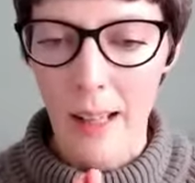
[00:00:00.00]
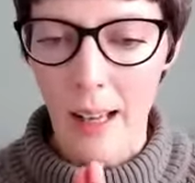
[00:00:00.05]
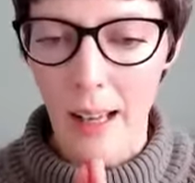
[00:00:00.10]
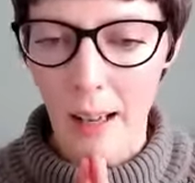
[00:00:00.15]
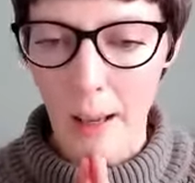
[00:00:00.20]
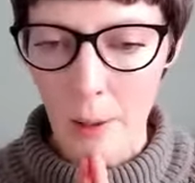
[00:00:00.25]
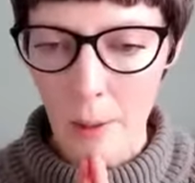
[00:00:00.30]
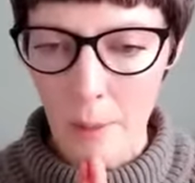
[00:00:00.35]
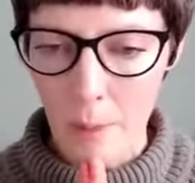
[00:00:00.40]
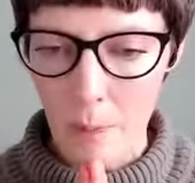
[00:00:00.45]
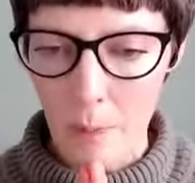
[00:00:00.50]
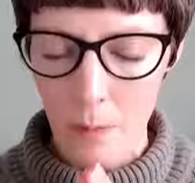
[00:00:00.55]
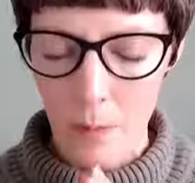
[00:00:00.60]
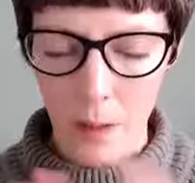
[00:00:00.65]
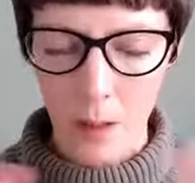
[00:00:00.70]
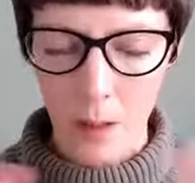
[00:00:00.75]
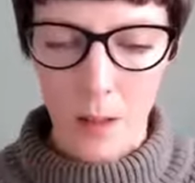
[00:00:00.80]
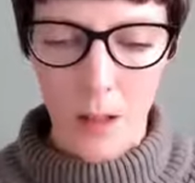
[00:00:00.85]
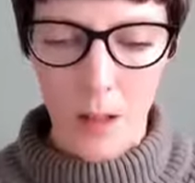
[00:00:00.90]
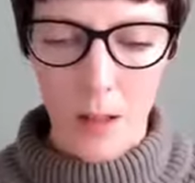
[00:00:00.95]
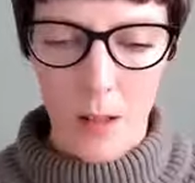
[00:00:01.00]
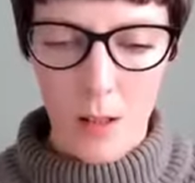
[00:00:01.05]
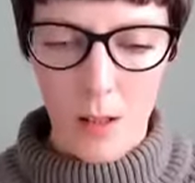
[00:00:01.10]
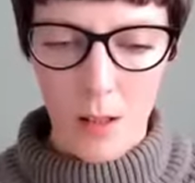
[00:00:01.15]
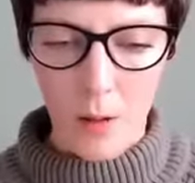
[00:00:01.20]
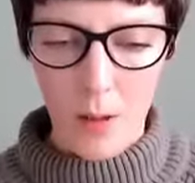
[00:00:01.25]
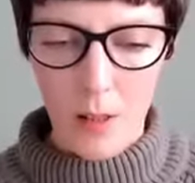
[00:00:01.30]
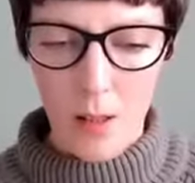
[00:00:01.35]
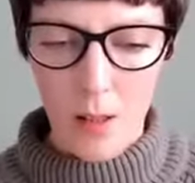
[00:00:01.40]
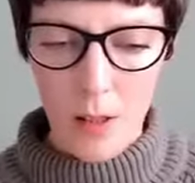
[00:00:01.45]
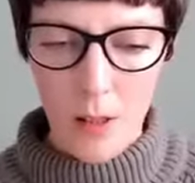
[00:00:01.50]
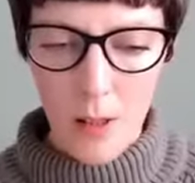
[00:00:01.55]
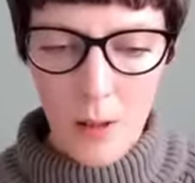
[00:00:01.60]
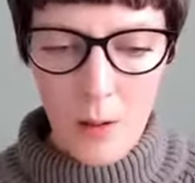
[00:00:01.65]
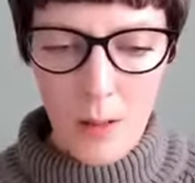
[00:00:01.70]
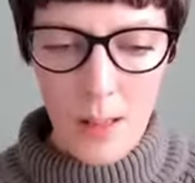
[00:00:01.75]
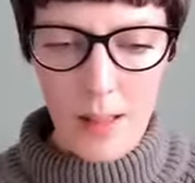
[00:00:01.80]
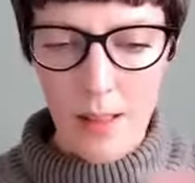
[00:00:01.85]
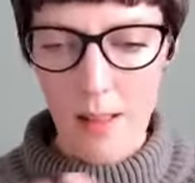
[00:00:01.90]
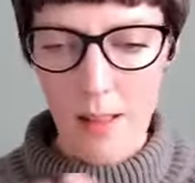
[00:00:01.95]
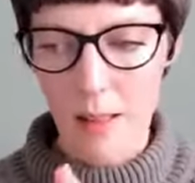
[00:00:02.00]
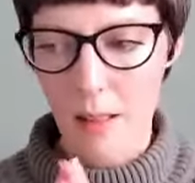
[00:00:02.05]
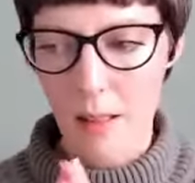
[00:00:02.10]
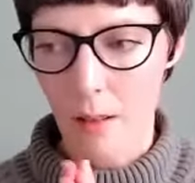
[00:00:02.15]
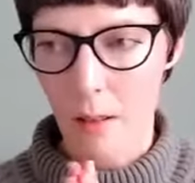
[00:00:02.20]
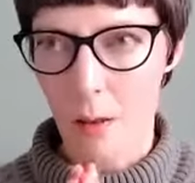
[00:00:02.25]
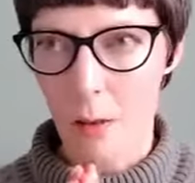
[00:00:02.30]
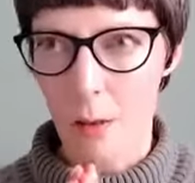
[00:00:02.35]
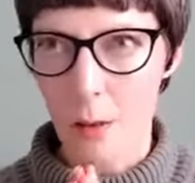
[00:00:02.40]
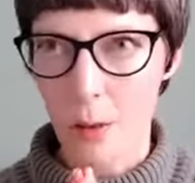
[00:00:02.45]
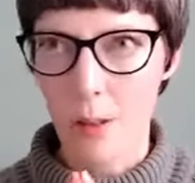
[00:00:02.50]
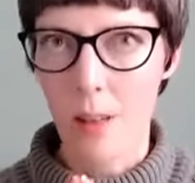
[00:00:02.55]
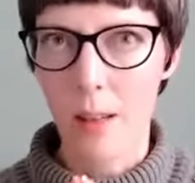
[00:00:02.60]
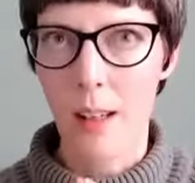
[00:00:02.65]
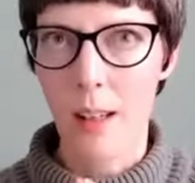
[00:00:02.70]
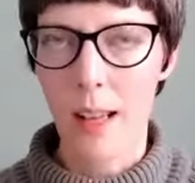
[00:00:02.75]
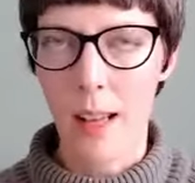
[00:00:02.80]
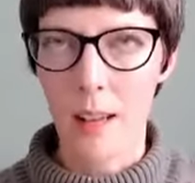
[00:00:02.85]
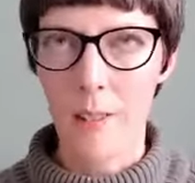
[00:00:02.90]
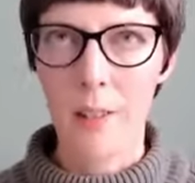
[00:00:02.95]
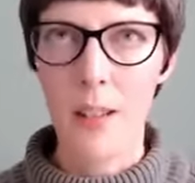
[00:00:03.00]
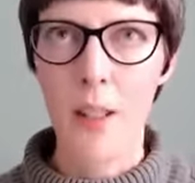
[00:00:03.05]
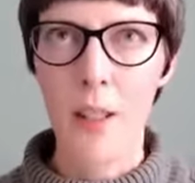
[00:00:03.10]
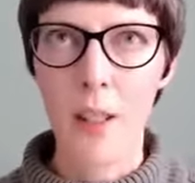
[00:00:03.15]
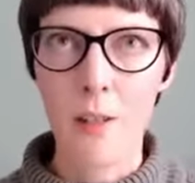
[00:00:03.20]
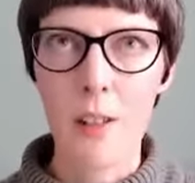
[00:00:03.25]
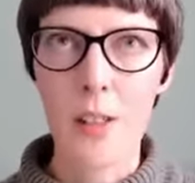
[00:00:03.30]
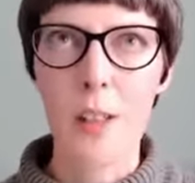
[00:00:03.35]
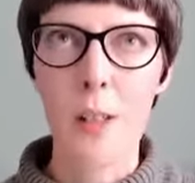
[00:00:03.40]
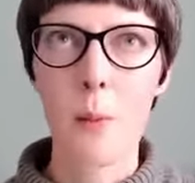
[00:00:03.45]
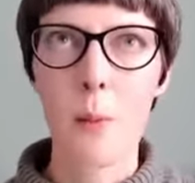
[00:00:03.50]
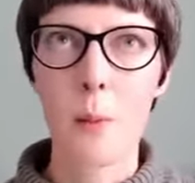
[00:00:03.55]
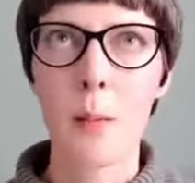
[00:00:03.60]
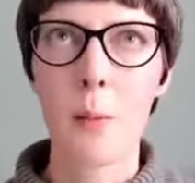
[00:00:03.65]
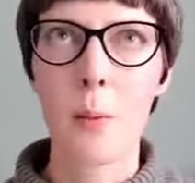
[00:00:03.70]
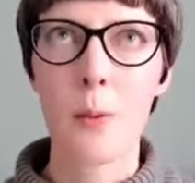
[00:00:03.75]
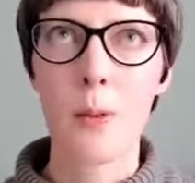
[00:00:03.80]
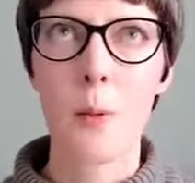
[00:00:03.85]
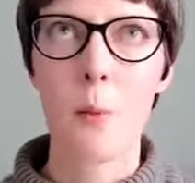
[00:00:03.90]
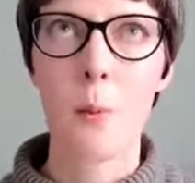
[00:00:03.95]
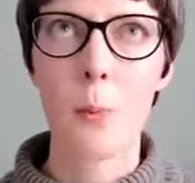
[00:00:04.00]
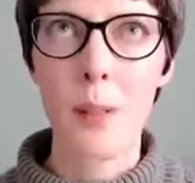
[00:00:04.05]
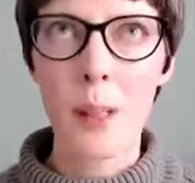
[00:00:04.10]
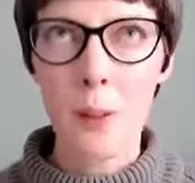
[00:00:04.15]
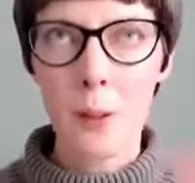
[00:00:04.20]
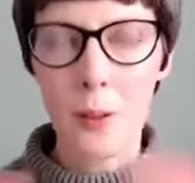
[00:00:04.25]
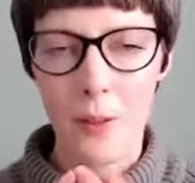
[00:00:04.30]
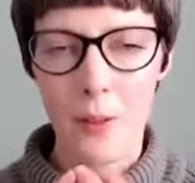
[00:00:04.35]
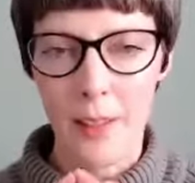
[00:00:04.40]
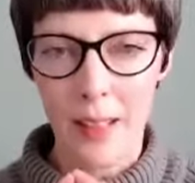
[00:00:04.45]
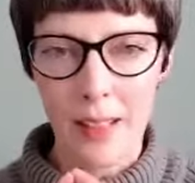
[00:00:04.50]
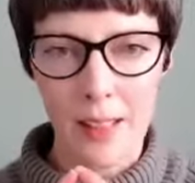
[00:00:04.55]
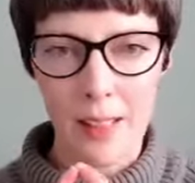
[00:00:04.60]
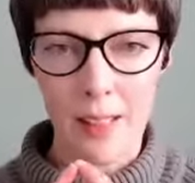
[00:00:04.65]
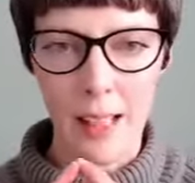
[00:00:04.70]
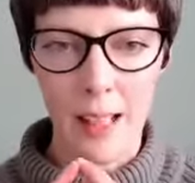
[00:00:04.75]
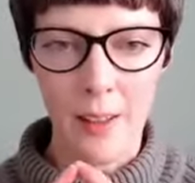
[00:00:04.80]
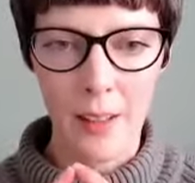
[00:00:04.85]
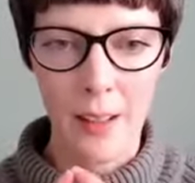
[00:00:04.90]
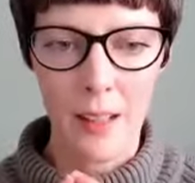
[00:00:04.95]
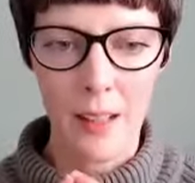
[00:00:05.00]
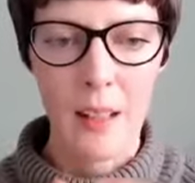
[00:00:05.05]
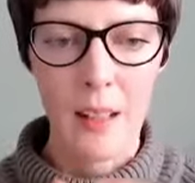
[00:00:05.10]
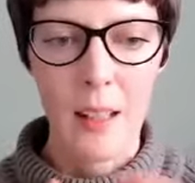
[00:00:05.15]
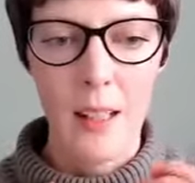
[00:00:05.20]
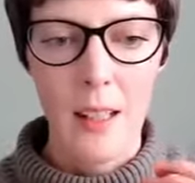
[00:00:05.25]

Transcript: Um, so the to-do list course I have encourages people to bring all of that together.